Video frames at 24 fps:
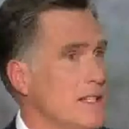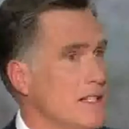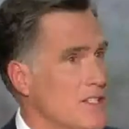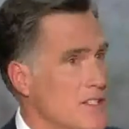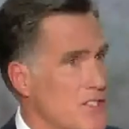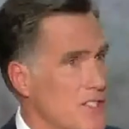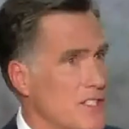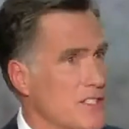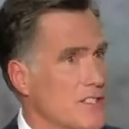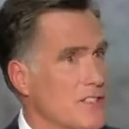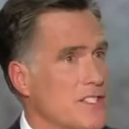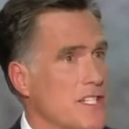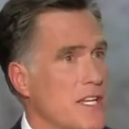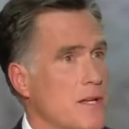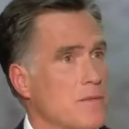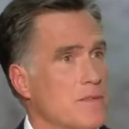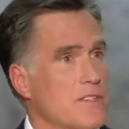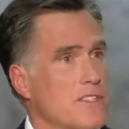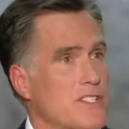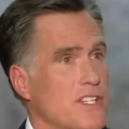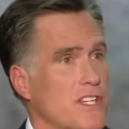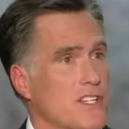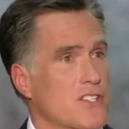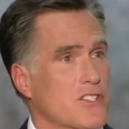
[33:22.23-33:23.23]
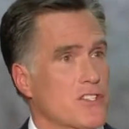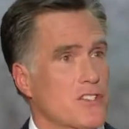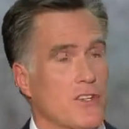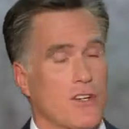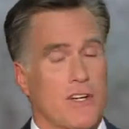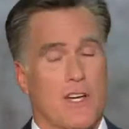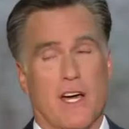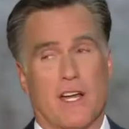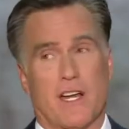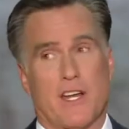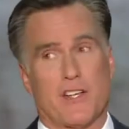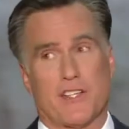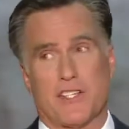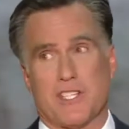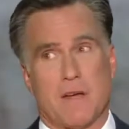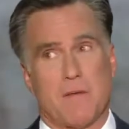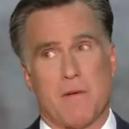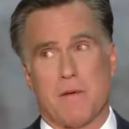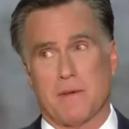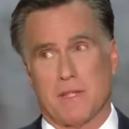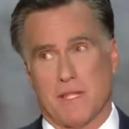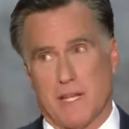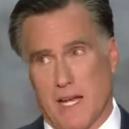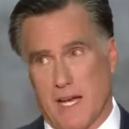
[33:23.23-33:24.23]
and SEAL Team 6 took out
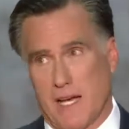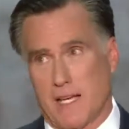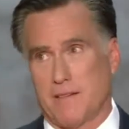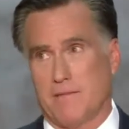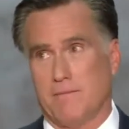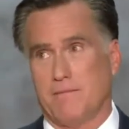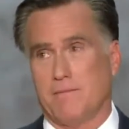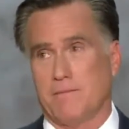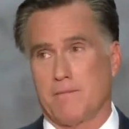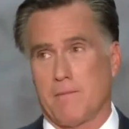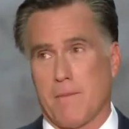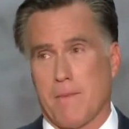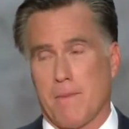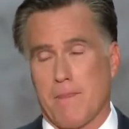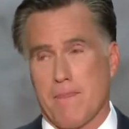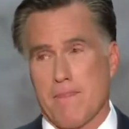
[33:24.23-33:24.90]
Osama bin Laden.